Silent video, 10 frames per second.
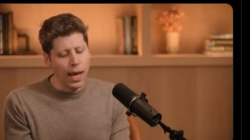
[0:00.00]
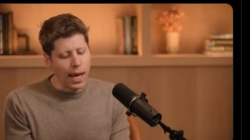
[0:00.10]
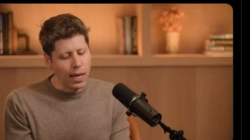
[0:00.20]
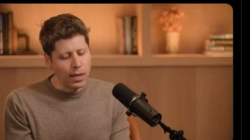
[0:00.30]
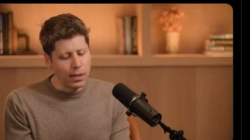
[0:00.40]

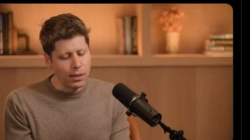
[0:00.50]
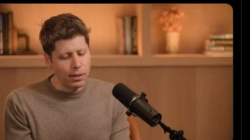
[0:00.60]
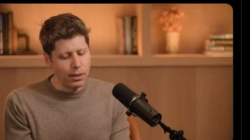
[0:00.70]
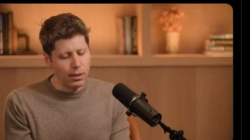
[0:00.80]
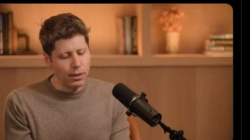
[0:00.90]
And
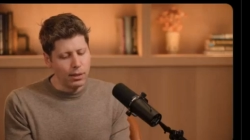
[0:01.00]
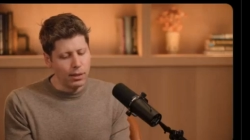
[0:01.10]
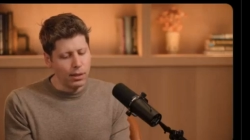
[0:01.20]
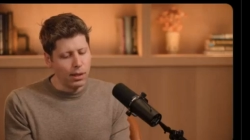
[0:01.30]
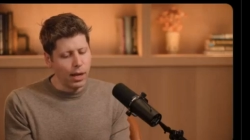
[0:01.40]

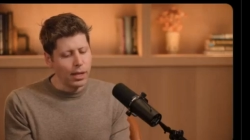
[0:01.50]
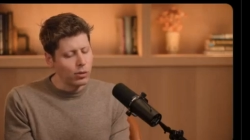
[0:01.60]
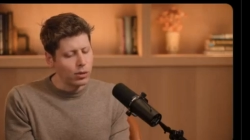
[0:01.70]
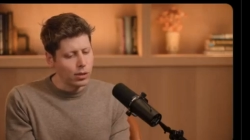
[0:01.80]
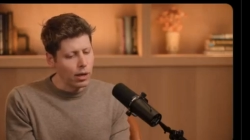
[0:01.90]

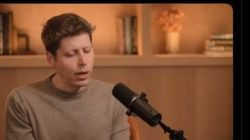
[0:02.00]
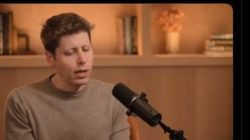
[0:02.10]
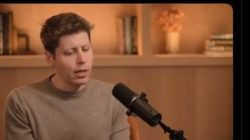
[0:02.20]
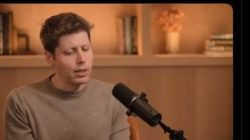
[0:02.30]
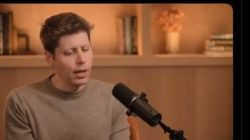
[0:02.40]
so
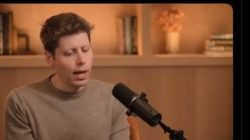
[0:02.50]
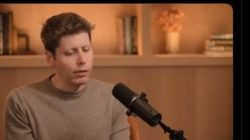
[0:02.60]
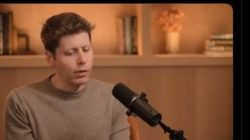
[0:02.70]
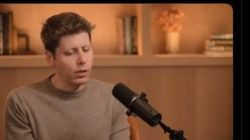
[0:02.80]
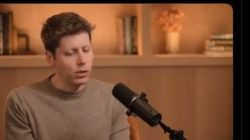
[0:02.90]
Stargate is an
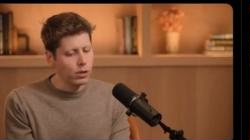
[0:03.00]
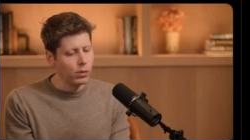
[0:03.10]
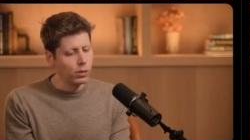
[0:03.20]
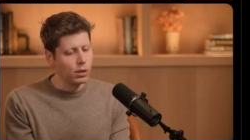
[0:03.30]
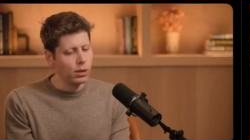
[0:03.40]
effort
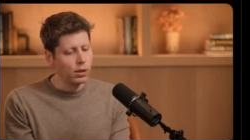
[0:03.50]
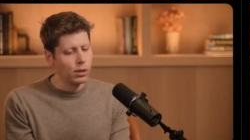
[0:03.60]
to